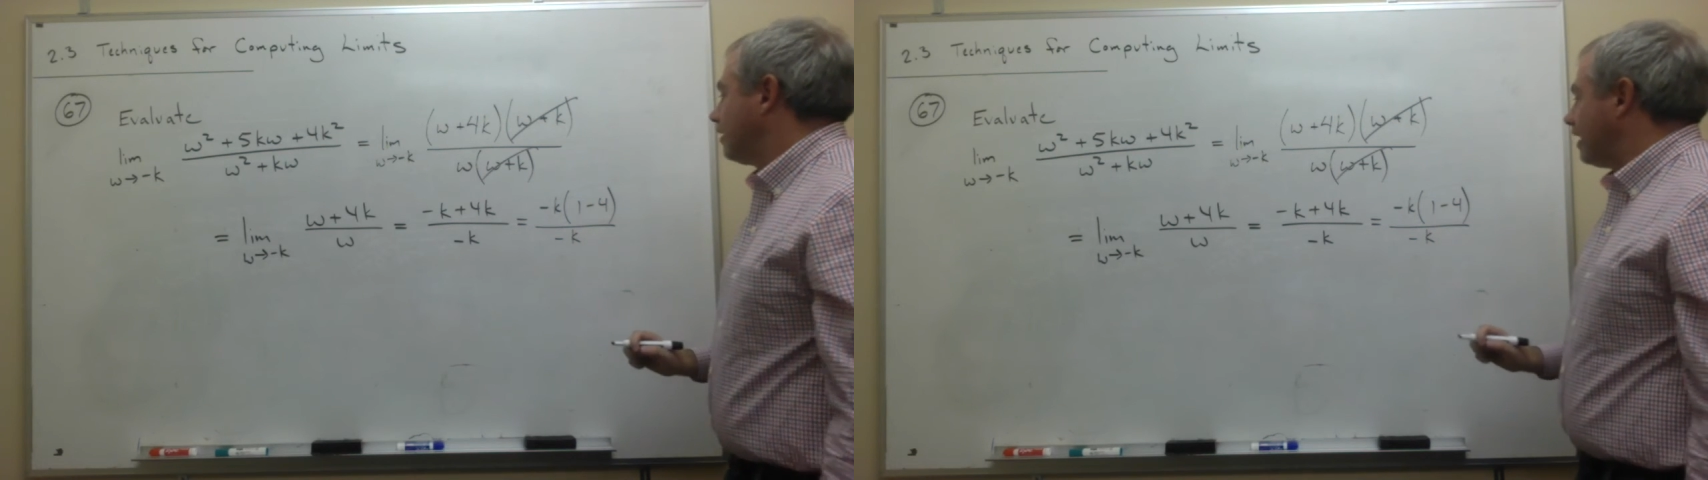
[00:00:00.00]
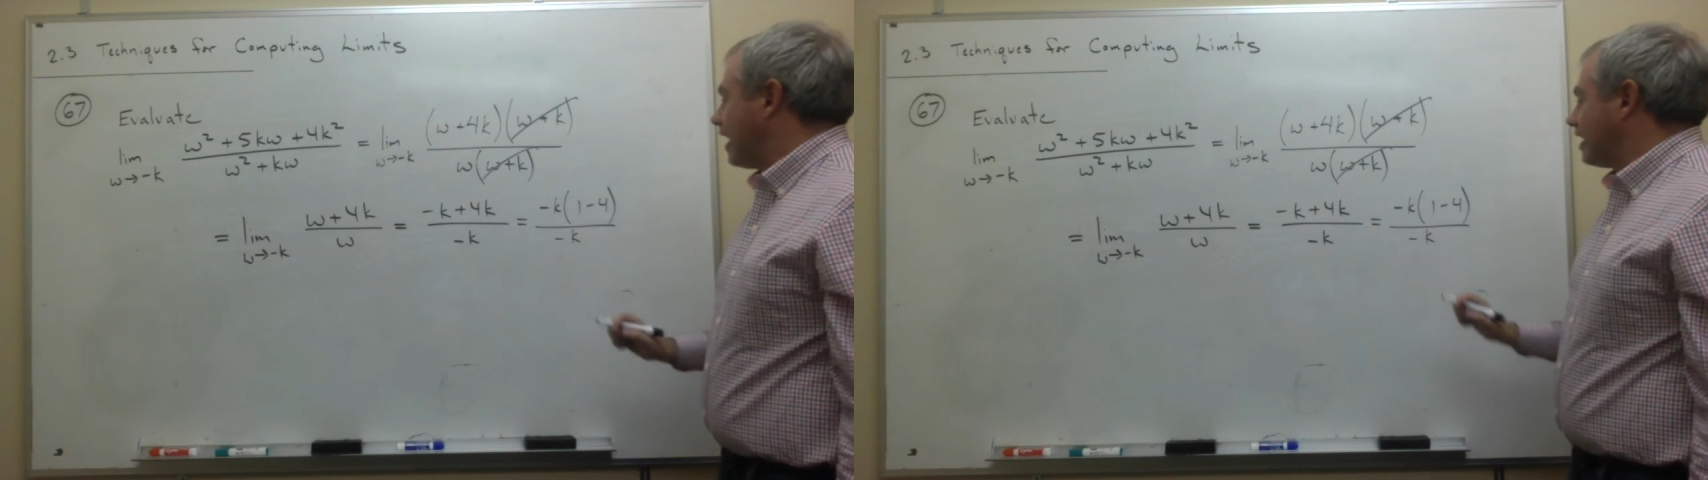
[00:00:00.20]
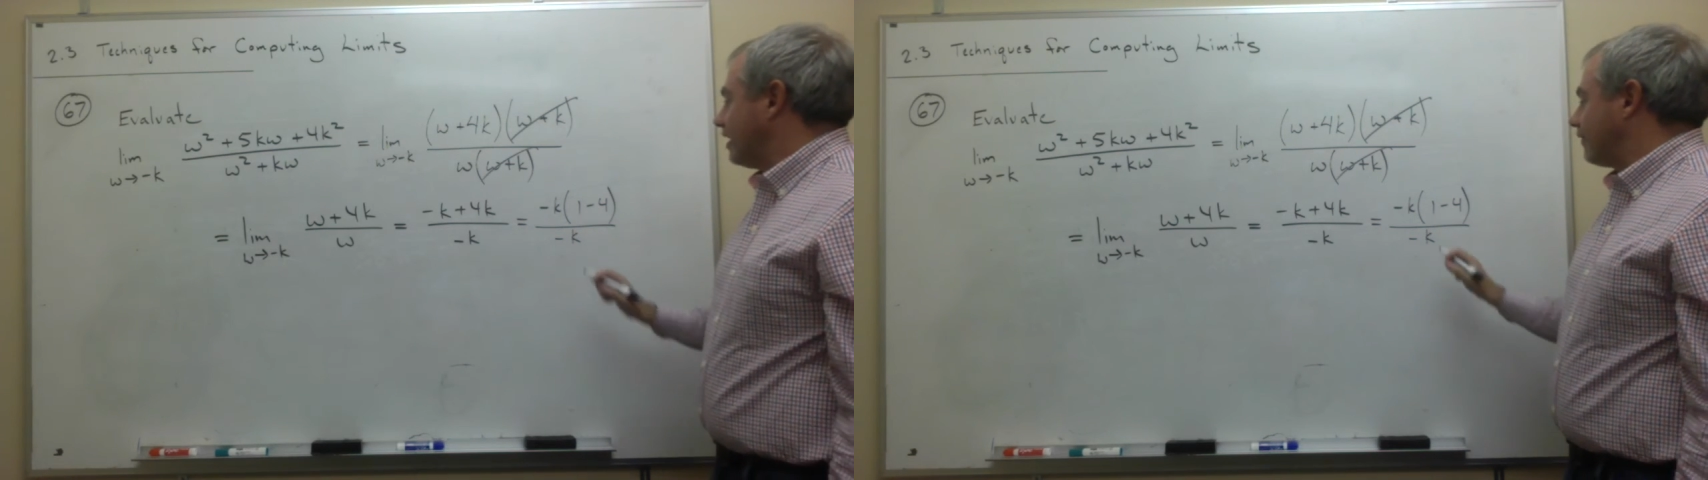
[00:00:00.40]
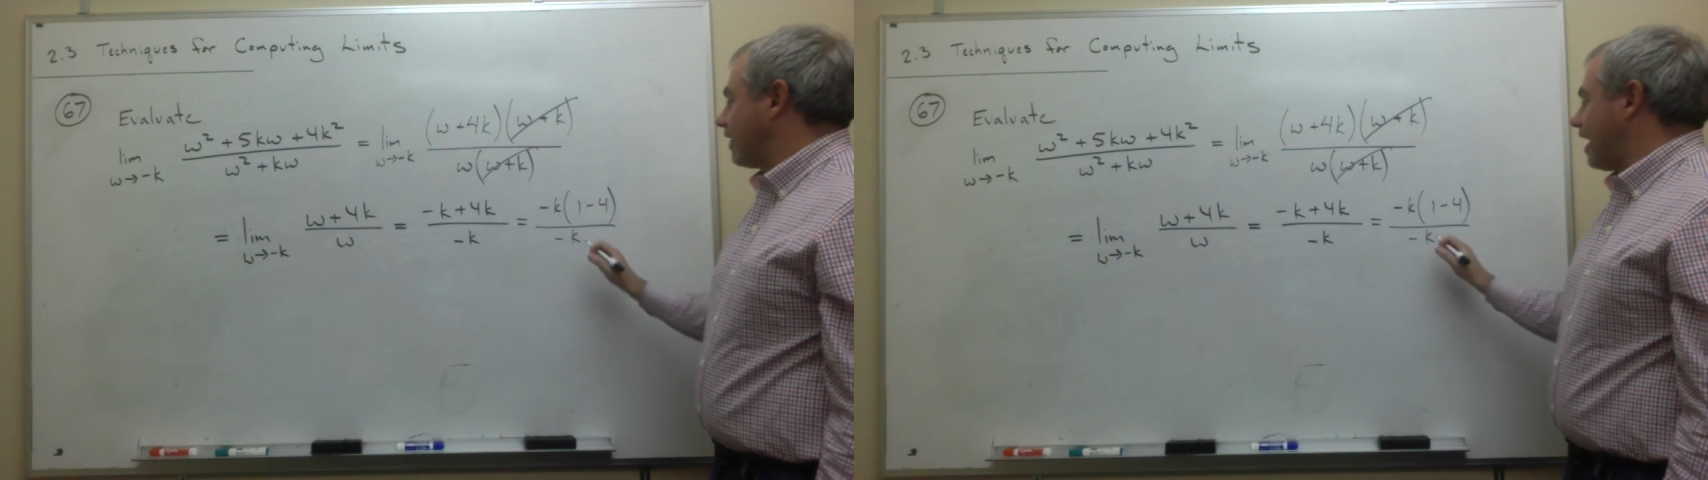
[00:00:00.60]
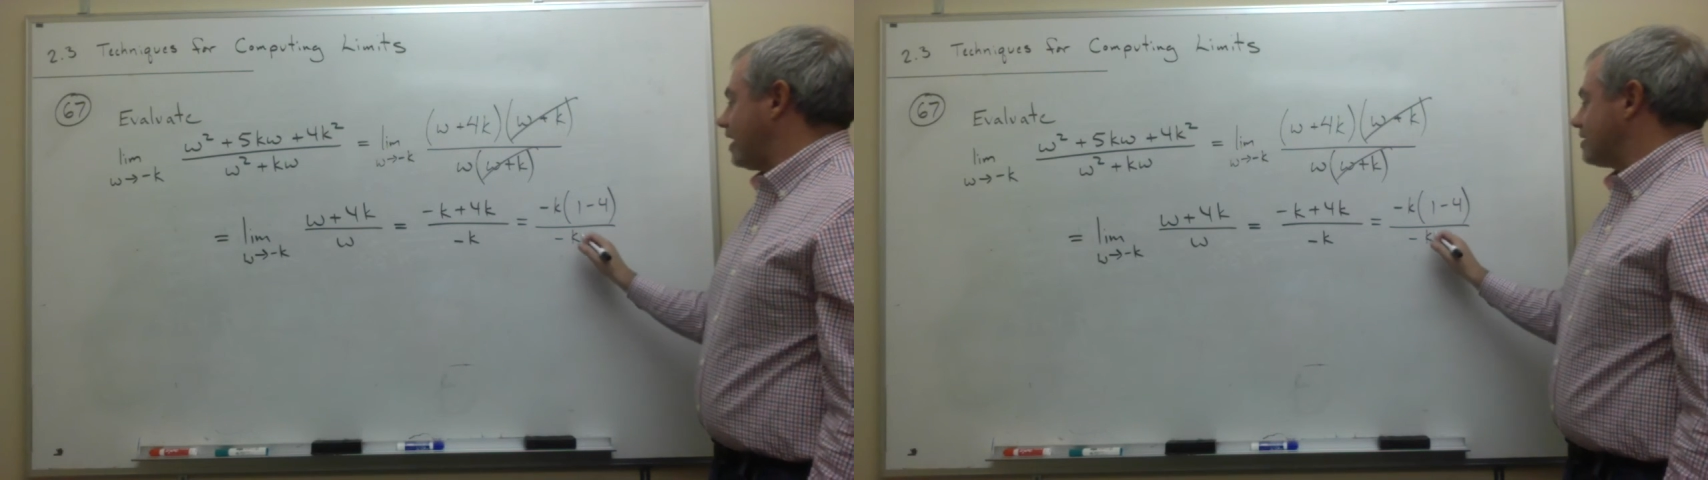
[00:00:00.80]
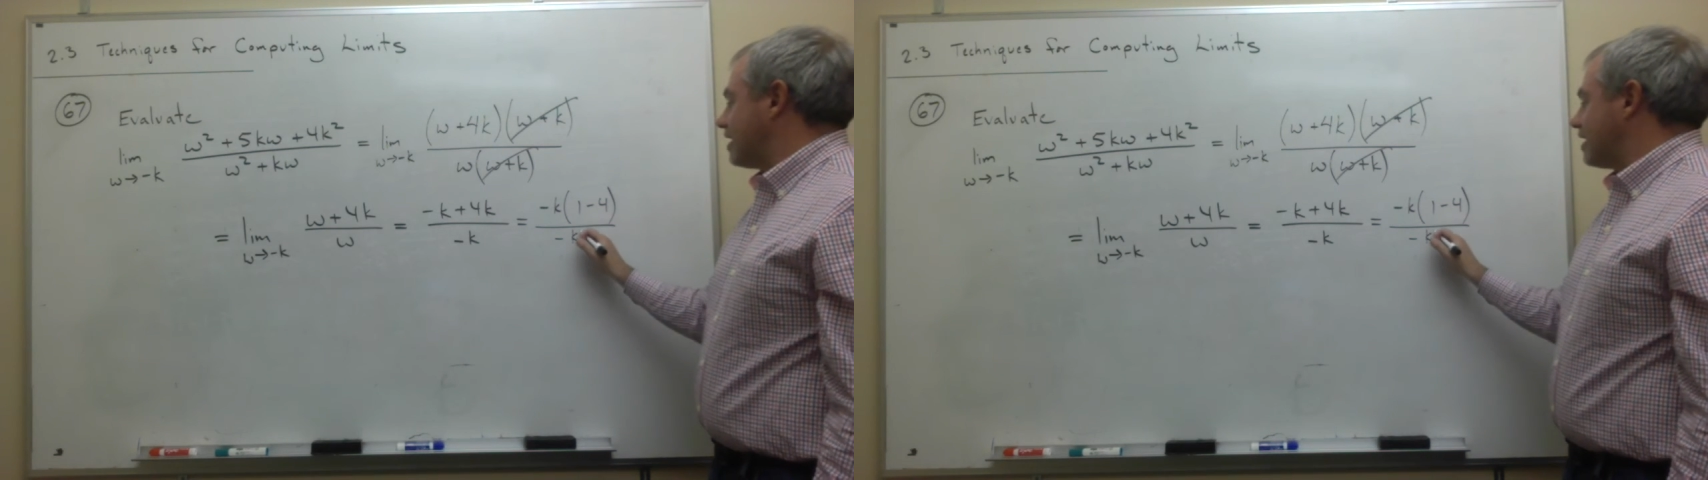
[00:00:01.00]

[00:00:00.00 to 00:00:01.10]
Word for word: The negative k's